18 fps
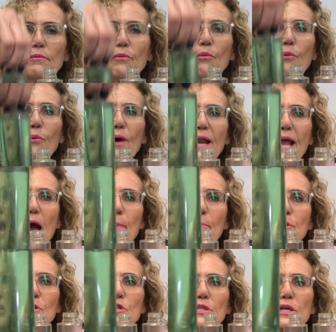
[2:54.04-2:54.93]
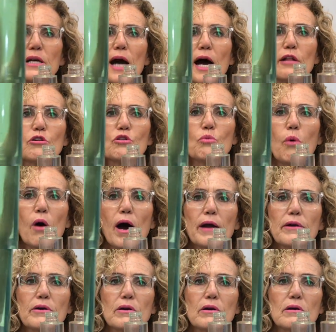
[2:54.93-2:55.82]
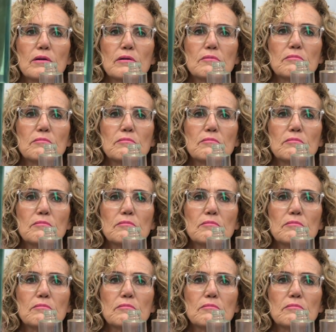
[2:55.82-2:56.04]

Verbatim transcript: What happened to the colored water?